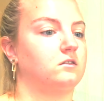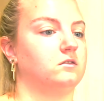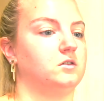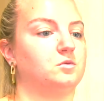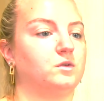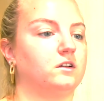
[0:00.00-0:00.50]

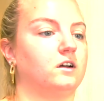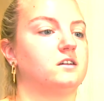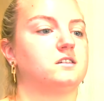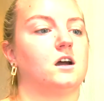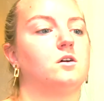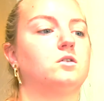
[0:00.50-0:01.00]
you
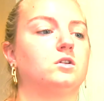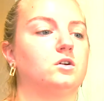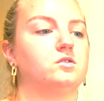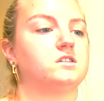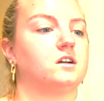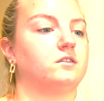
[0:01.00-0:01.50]
realize how
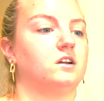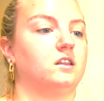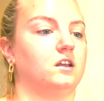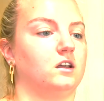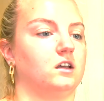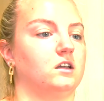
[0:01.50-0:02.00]
close
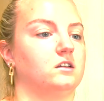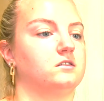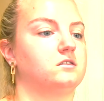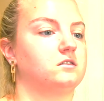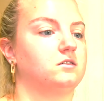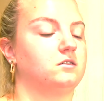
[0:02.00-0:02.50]
everything
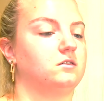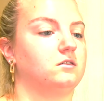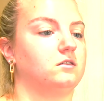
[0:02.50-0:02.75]
is,